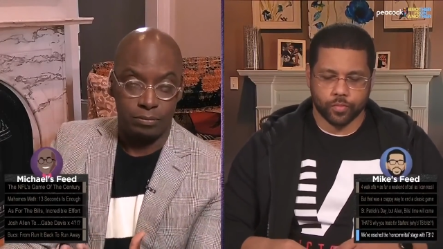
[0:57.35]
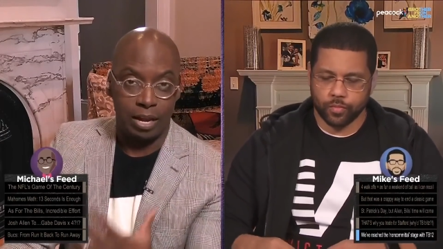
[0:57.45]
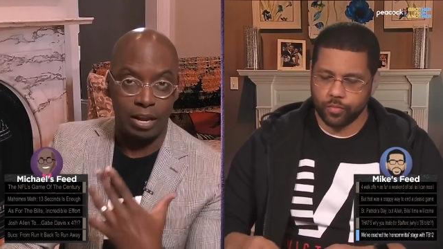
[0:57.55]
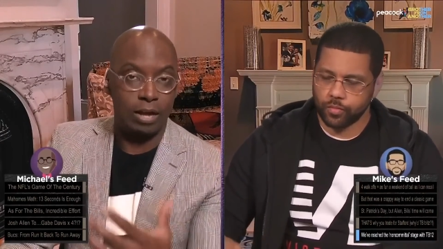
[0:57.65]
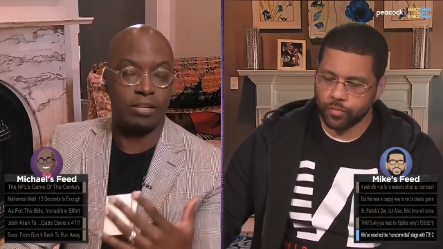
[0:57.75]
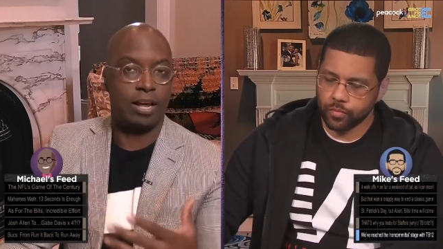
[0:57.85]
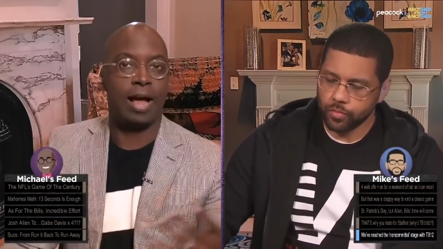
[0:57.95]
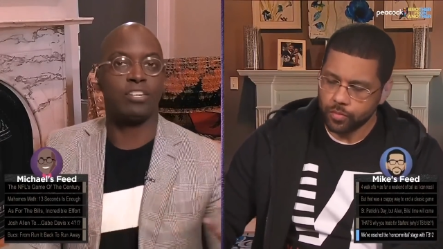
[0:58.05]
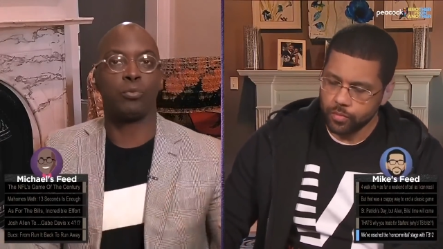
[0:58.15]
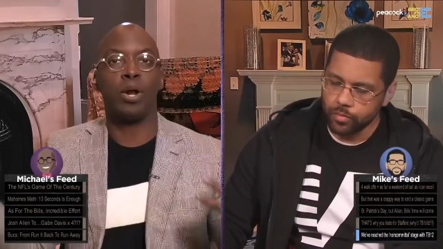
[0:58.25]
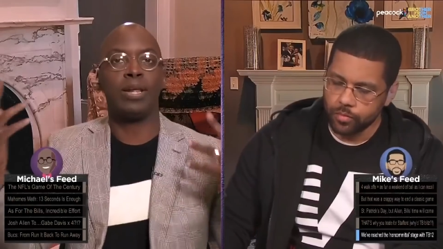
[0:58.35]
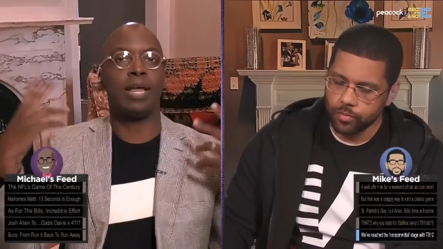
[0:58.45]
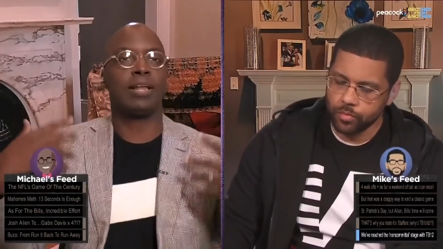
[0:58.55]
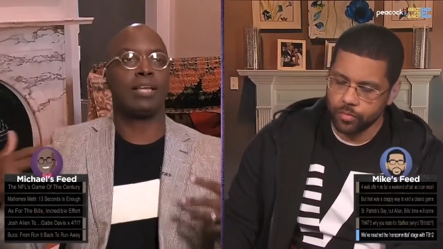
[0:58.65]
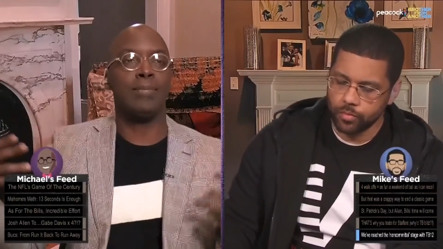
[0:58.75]
Speaker 1: Uh, I just want to uh,
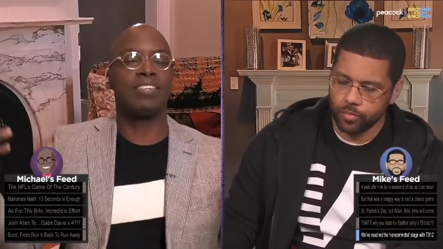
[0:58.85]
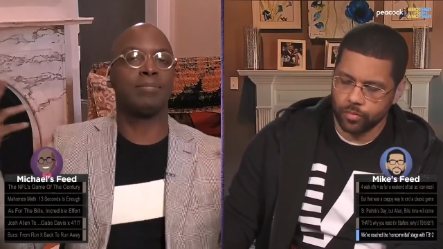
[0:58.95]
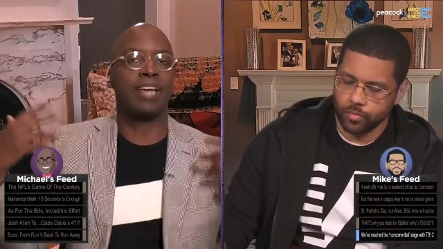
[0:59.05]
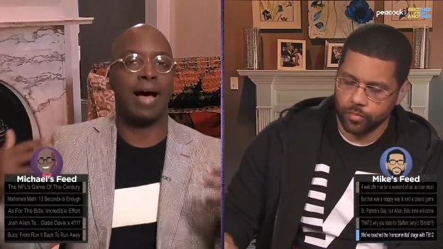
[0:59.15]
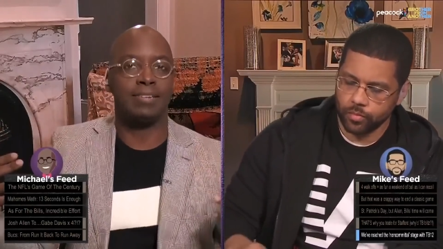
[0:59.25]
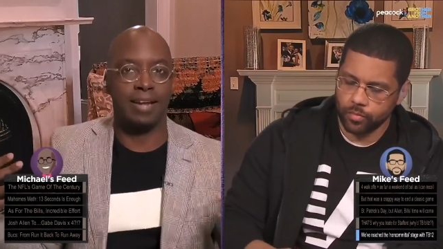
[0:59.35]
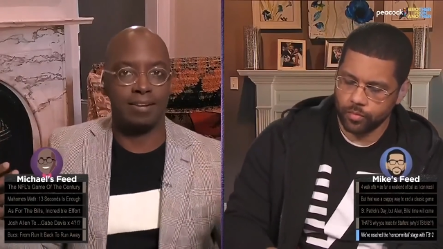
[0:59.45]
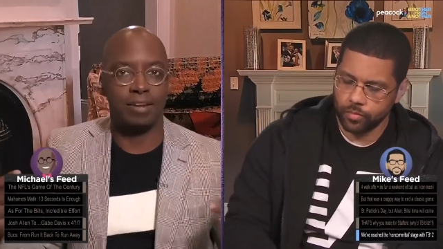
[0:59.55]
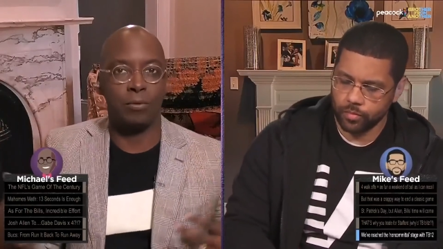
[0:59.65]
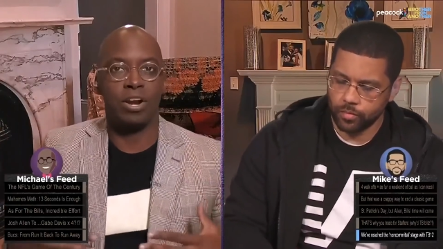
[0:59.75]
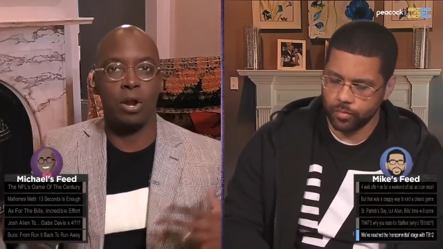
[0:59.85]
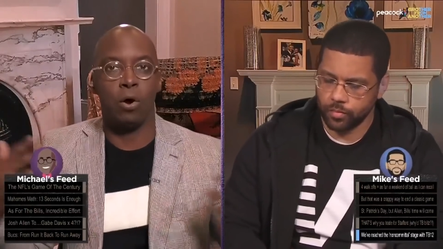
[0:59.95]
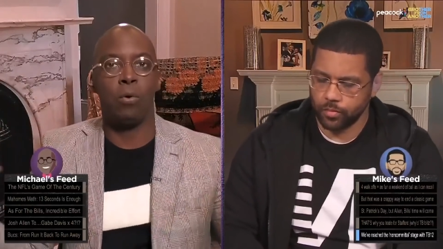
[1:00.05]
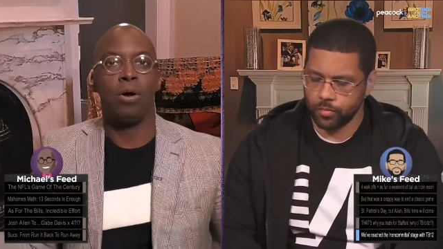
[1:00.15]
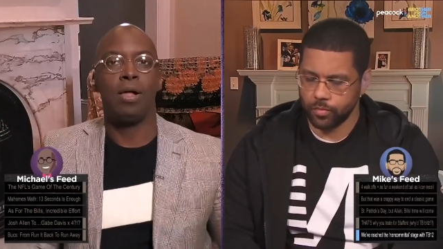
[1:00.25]
give me some context. I want to
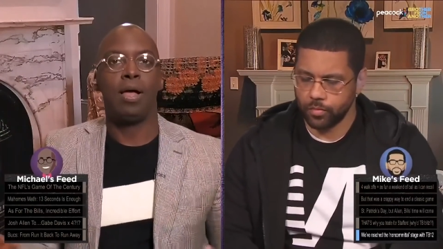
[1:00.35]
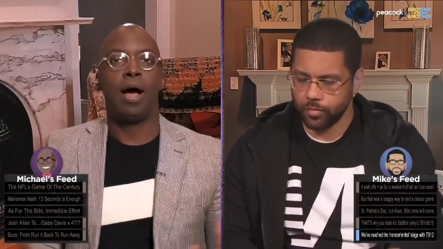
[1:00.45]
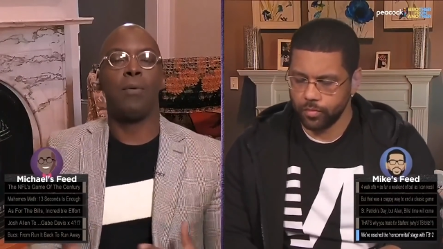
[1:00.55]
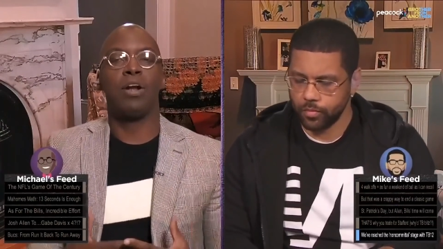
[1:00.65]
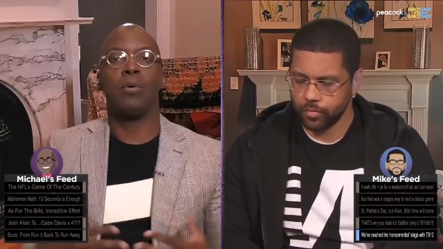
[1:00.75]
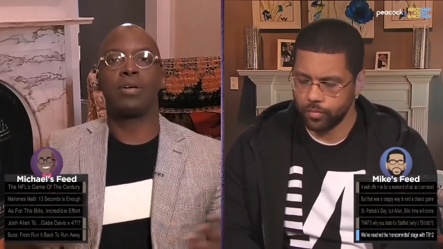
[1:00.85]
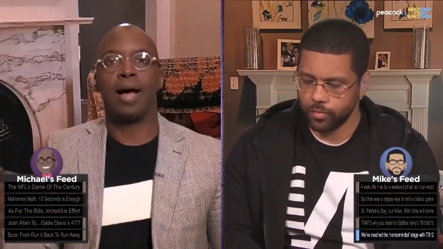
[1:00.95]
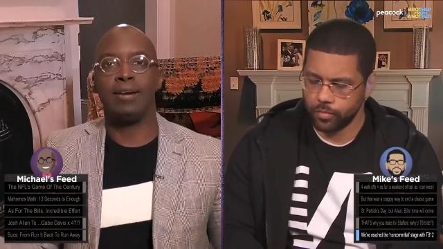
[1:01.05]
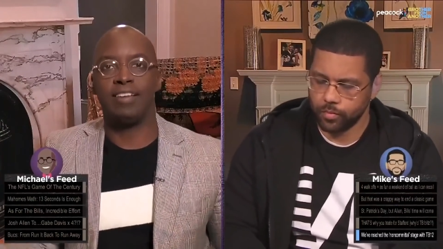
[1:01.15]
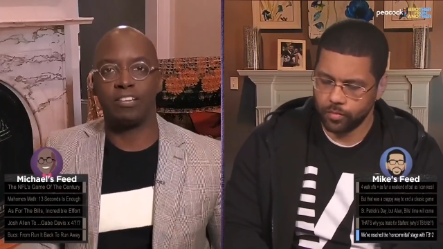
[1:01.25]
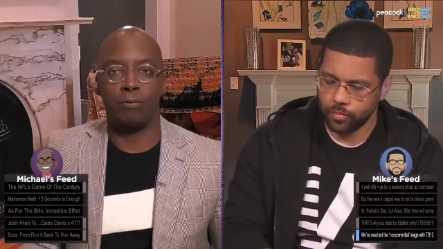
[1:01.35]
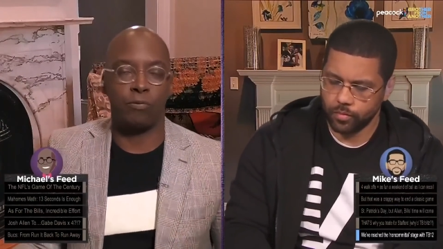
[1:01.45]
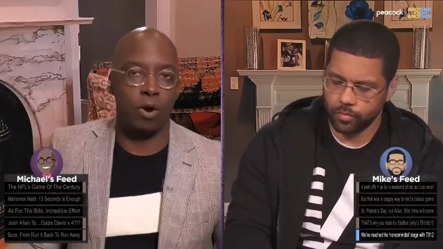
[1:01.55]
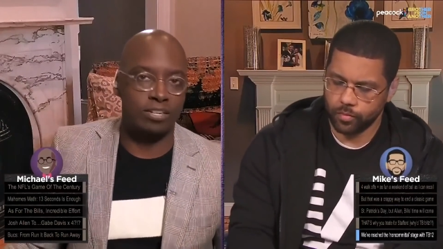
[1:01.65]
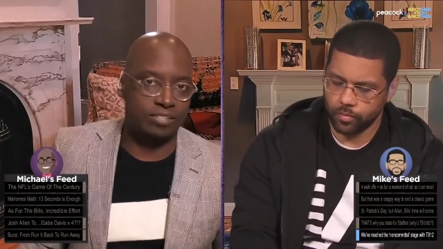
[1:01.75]
know. I want to know context
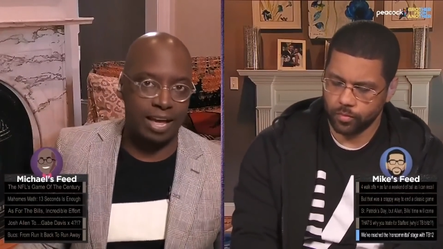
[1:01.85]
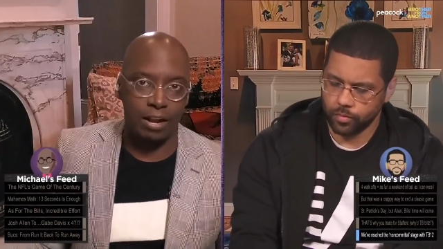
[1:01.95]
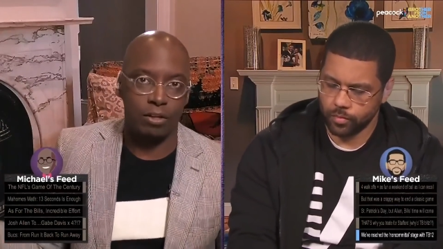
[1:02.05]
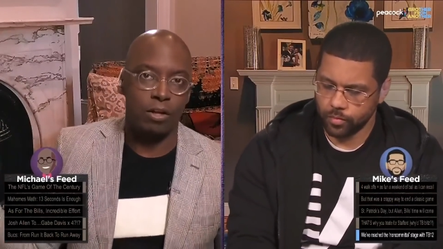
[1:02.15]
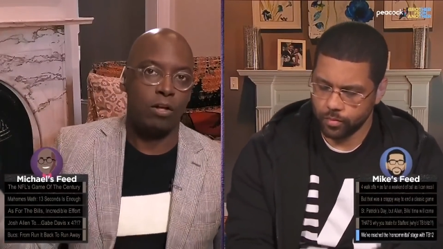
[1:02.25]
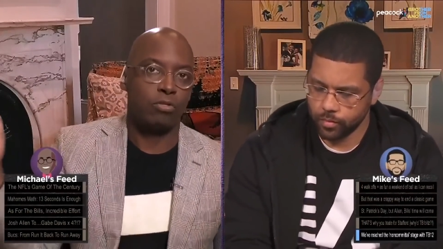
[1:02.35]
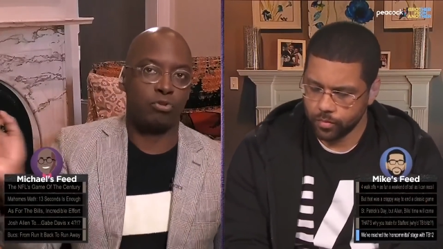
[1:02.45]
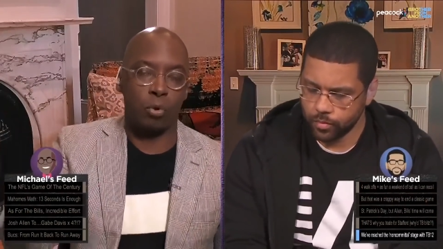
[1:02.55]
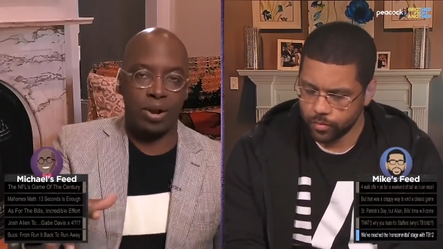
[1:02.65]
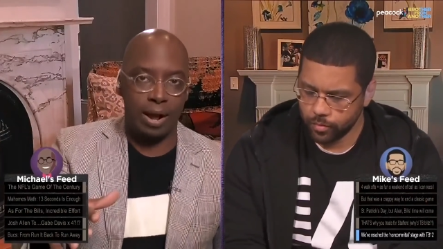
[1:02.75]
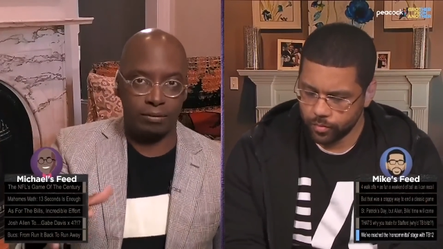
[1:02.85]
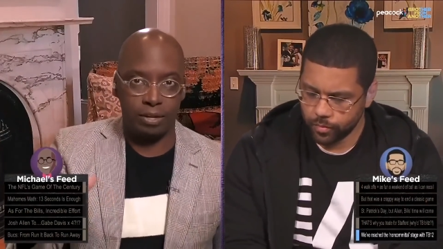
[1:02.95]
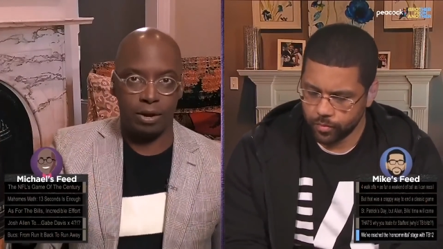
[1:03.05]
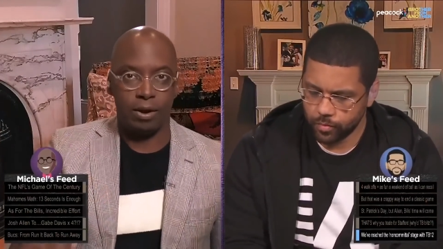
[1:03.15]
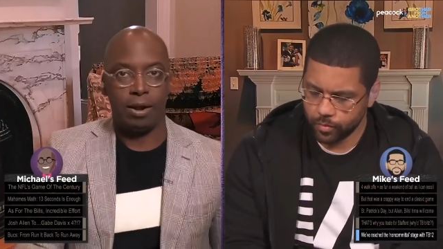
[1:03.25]
before I just kind of throw it out
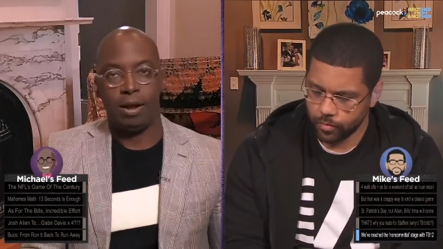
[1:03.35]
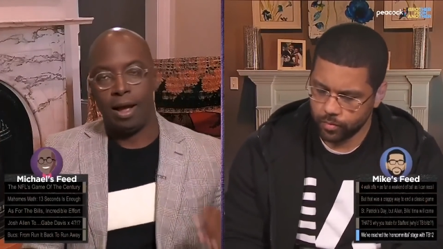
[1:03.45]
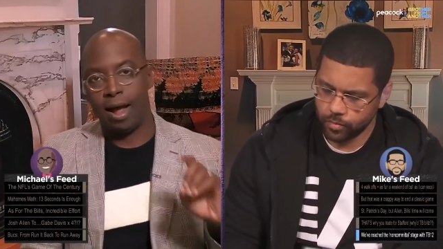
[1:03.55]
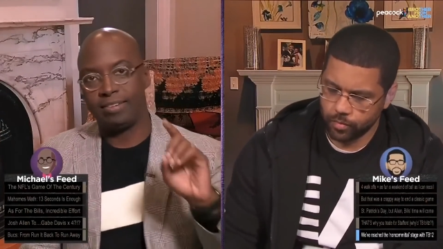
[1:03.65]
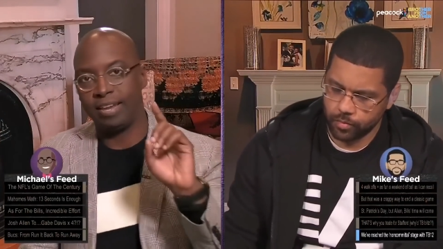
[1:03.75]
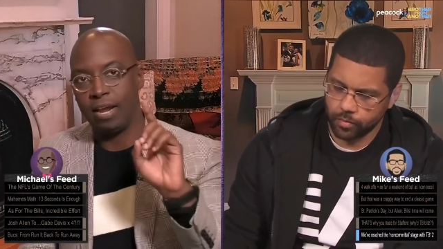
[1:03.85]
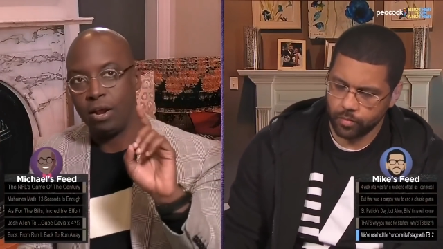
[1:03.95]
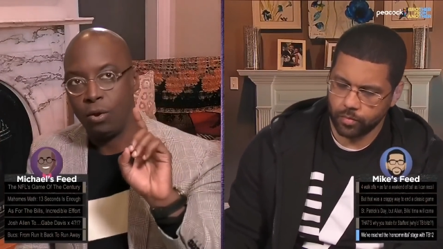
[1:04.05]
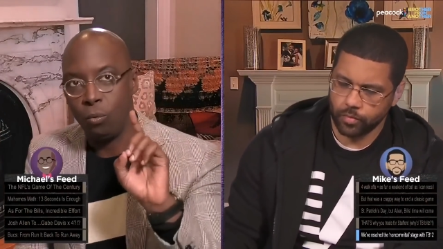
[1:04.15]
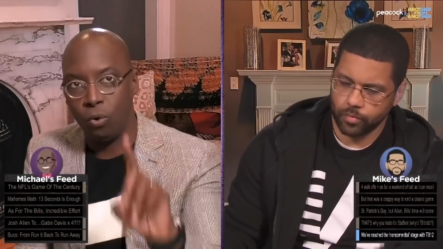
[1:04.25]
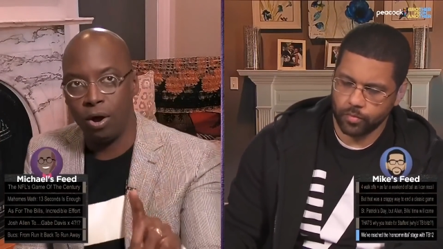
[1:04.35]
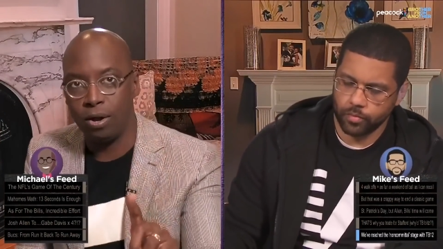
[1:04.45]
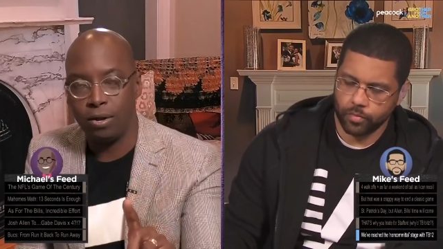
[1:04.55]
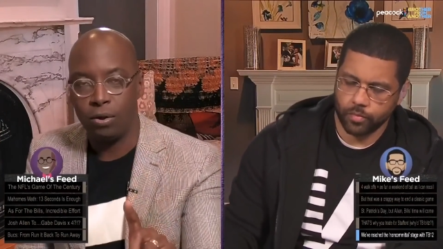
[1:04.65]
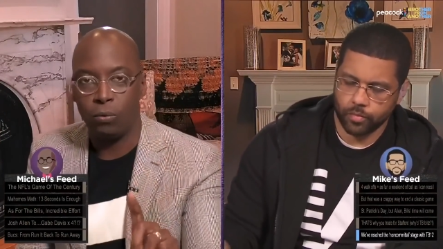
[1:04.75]
there. I'd say
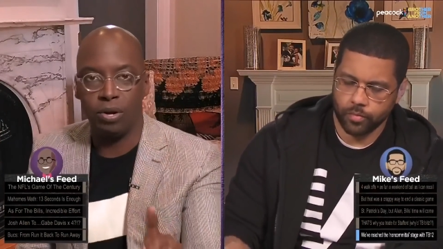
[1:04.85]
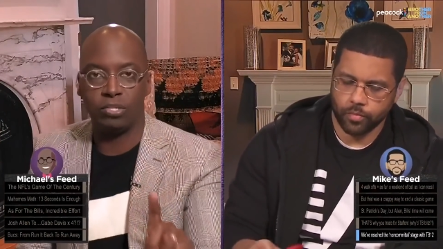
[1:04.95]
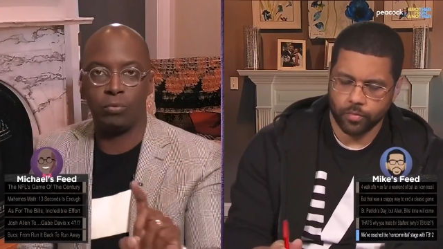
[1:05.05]
one, what did your